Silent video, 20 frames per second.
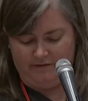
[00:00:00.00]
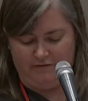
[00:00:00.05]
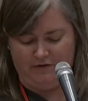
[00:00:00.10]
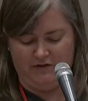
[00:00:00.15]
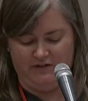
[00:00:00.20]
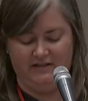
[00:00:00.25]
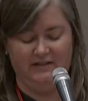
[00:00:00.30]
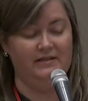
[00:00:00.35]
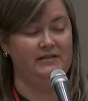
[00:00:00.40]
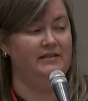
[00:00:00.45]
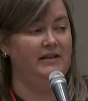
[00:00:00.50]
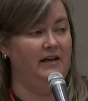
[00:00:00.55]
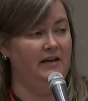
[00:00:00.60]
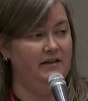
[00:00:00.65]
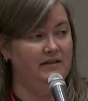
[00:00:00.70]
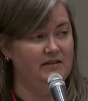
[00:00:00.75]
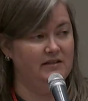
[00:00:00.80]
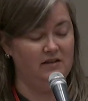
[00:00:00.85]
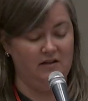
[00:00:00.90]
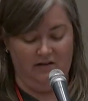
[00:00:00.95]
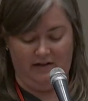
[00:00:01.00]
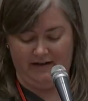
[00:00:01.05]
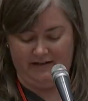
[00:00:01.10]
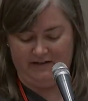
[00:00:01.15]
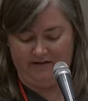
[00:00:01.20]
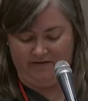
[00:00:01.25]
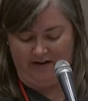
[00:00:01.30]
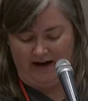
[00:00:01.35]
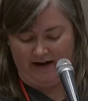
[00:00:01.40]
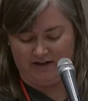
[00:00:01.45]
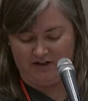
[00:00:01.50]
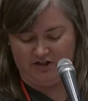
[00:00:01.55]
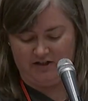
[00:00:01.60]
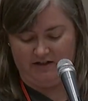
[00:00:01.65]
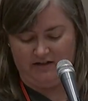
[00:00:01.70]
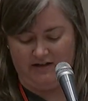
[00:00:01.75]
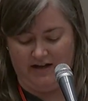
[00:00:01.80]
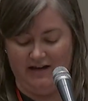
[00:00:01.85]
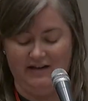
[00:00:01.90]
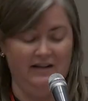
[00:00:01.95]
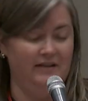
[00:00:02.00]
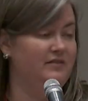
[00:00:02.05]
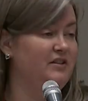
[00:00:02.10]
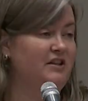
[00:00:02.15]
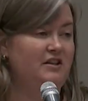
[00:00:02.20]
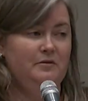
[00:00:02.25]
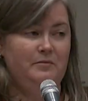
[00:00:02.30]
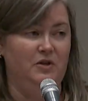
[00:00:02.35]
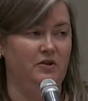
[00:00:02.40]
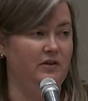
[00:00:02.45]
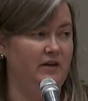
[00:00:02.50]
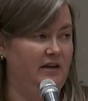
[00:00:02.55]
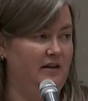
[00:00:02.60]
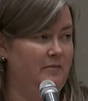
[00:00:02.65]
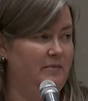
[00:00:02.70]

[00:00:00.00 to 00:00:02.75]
for sustained collective action and even community,